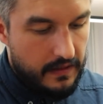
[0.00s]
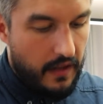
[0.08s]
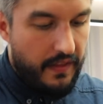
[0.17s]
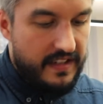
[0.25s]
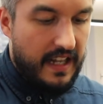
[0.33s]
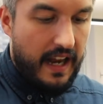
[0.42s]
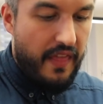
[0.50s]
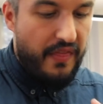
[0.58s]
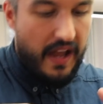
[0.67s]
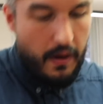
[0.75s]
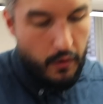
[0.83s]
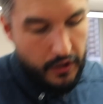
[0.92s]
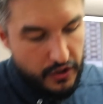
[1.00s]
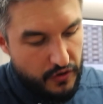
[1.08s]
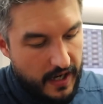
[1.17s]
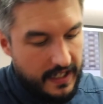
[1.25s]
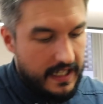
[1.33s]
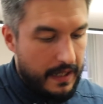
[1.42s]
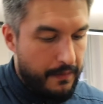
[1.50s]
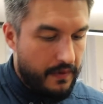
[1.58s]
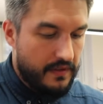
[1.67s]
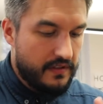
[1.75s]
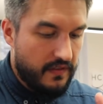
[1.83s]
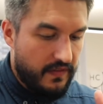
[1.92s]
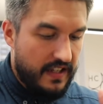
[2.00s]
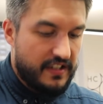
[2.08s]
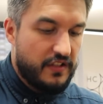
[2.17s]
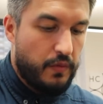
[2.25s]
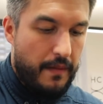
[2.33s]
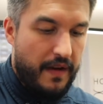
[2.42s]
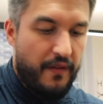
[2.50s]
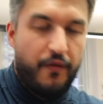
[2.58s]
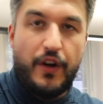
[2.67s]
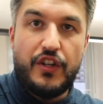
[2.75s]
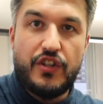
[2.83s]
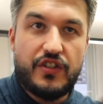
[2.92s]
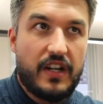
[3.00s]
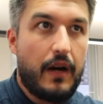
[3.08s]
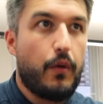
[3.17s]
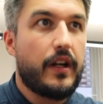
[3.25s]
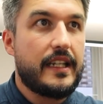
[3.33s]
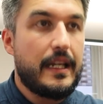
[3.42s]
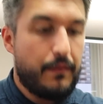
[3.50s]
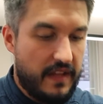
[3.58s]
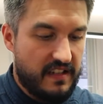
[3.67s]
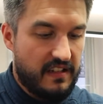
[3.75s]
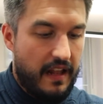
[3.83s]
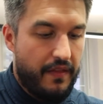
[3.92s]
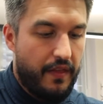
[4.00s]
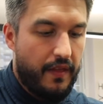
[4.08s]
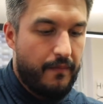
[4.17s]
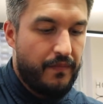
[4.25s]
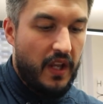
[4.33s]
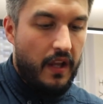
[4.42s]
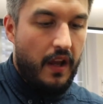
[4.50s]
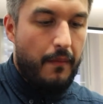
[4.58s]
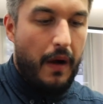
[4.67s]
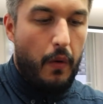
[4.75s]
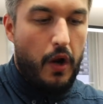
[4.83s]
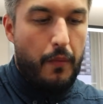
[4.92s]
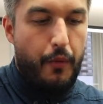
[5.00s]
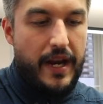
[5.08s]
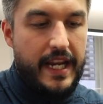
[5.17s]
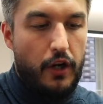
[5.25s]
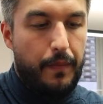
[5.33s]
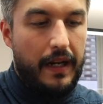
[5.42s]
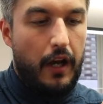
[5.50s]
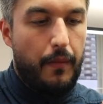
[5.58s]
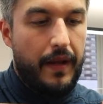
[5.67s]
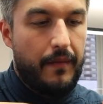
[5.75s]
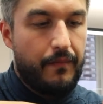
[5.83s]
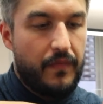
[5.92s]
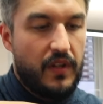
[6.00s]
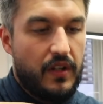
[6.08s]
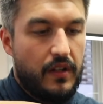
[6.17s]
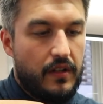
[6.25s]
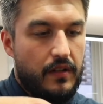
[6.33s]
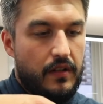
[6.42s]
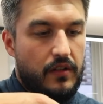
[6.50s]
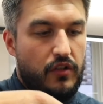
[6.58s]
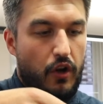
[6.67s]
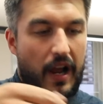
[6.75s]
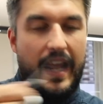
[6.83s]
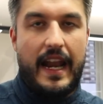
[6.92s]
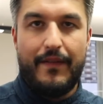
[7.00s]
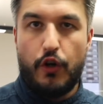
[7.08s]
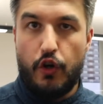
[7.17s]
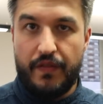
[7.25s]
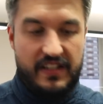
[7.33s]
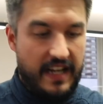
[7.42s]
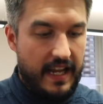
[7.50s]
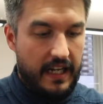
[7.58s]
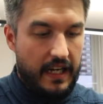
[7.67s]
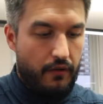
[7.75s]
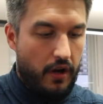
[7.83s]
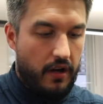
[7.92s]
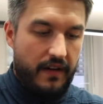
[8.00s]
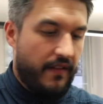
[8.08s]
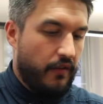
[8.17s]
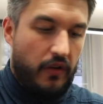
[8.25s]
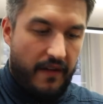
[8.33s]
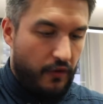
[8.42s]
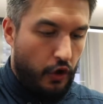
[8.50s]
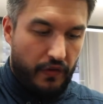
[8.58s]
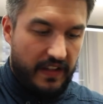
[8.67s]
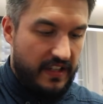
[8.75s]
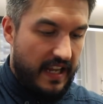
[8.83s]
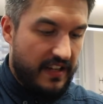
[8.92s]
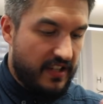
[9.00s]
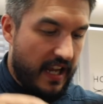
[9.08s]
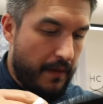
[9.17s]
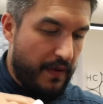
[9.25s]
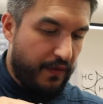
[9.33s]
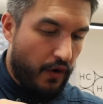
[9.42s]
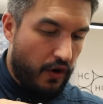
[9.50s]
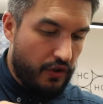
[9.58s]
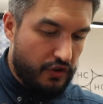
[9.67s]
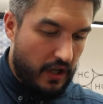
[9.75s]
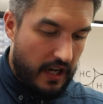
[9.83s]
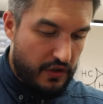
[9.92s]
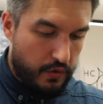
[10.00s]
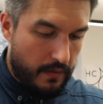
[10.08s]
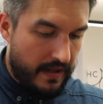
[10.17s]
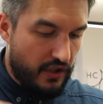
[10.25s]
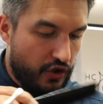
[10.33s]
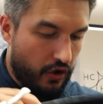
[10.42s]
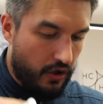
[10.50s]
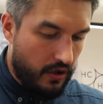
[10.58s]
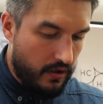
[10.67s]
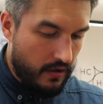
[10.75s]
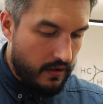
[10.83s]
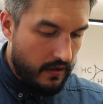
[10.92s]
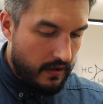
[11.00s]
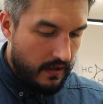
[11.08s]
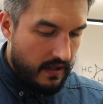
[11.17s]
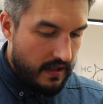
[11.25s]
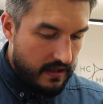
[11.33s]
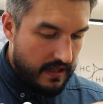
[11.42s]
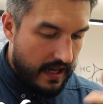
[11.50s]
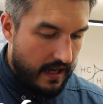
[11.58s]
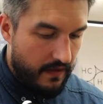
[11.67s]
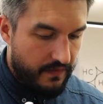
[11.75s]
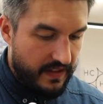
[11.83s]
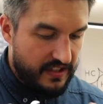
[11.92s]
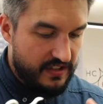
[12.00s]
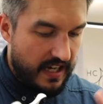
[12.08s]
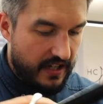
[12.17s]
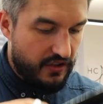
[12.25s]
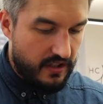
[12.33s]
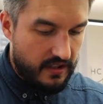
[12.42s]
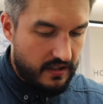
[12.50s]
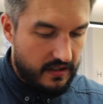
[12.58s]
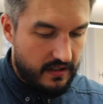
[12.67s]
This is the length I want to try and keep. This is where my fringe is. I want to keep this length. I want to break it up a little bit. So I never cut this earlier on. I haven't cut his hair before, so I just want to make sure that this section